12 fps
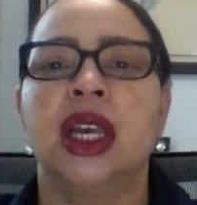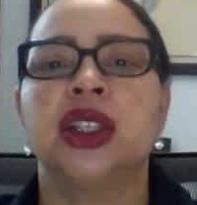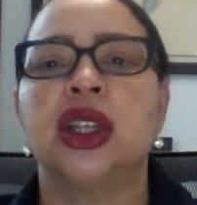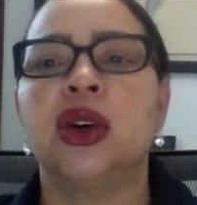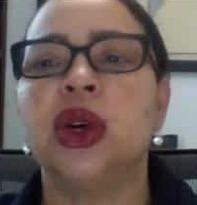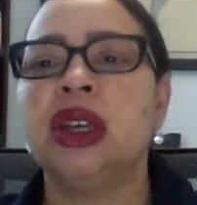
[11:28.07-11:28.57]

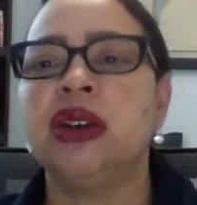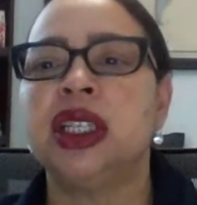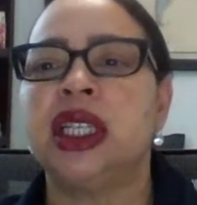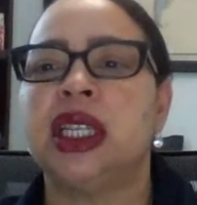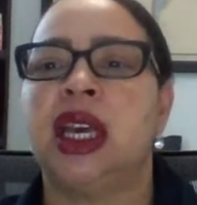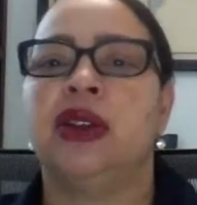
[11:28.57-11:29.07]
So
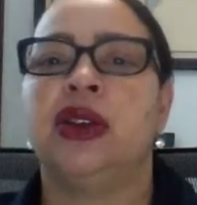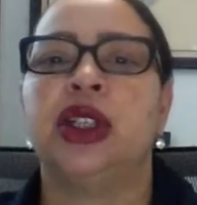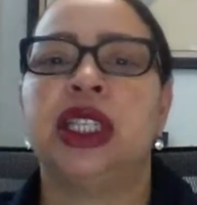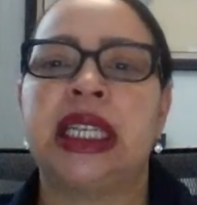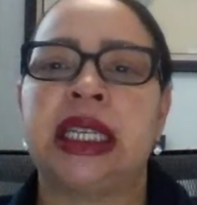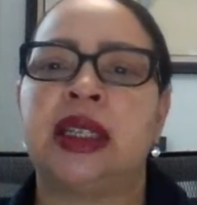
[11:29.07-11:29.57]
here's another
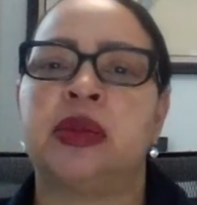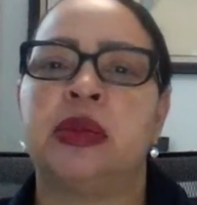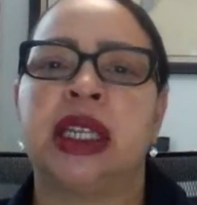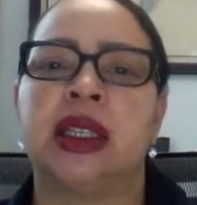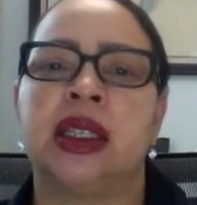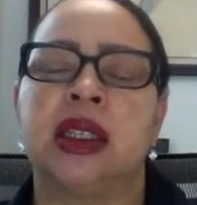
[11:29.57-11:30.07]

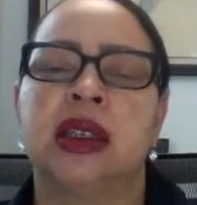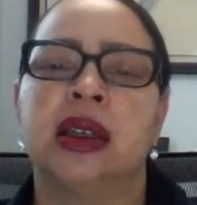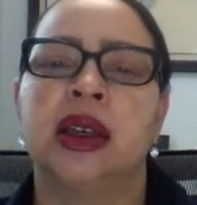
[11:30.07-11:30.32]
statement.